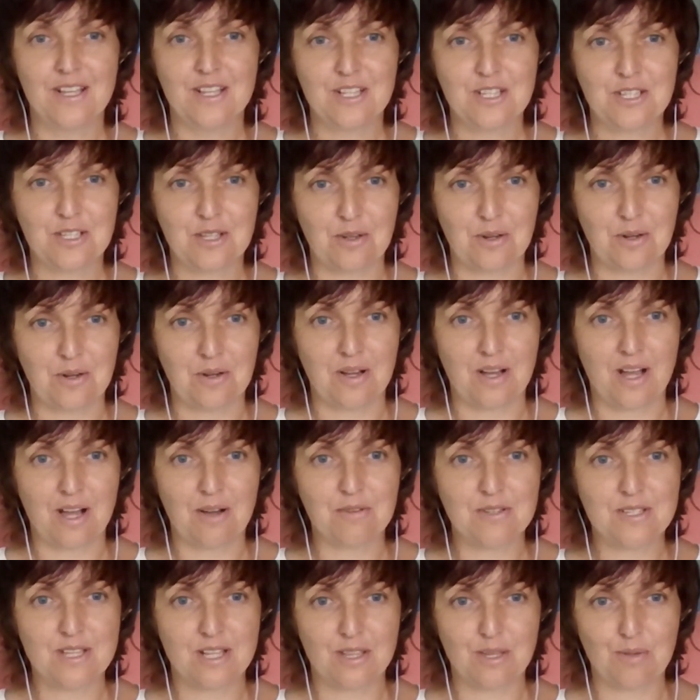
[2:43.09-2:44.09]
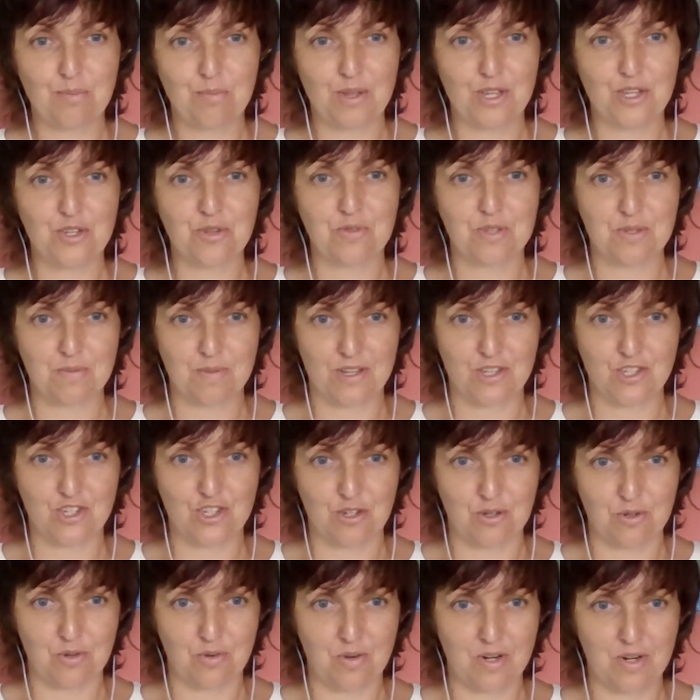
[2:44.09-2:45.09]
So I was at the beach with my
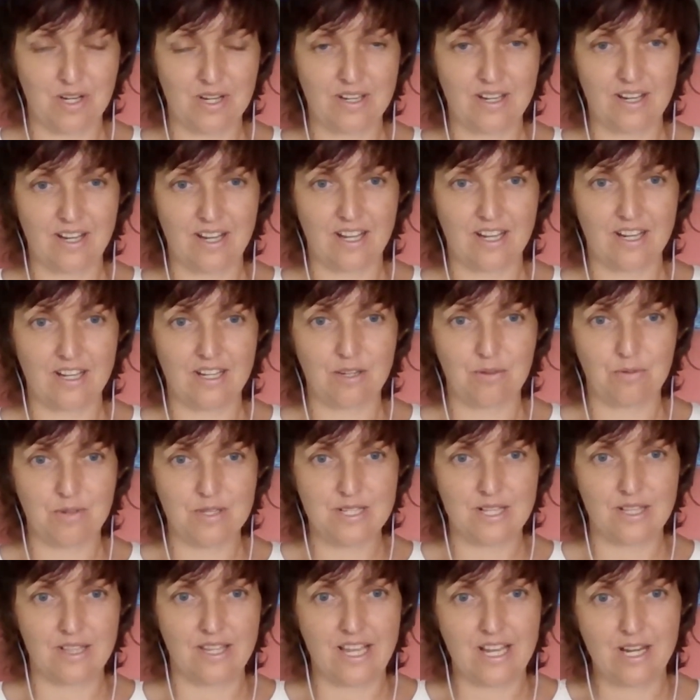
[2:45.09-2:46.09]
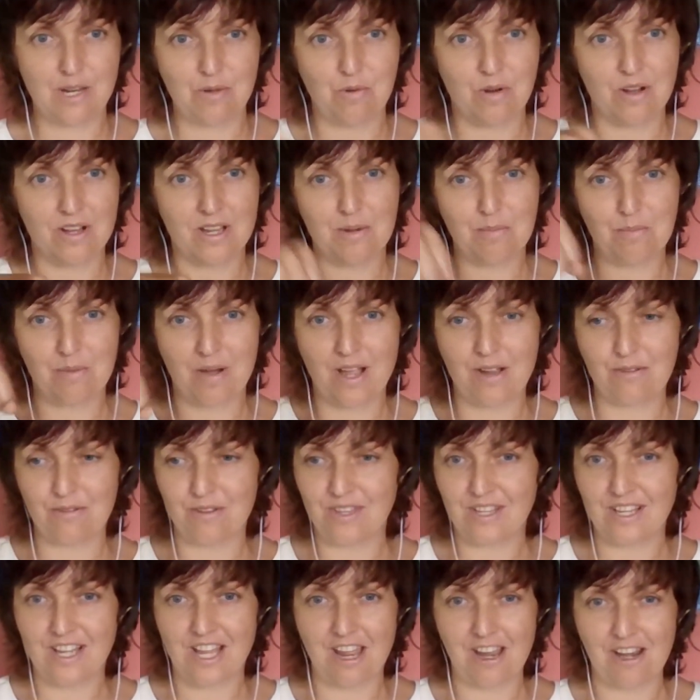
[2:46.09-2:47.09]
children, and there was a lady walking by
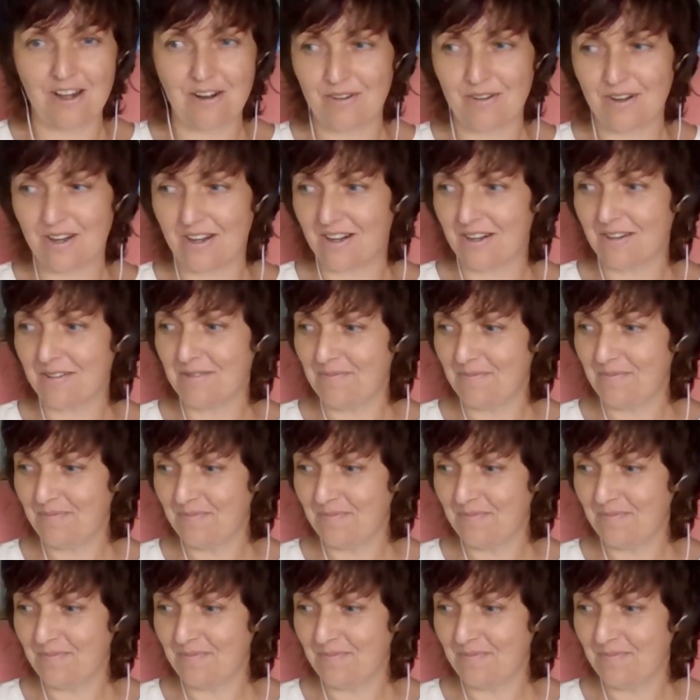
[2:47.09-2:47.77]
with a carrier,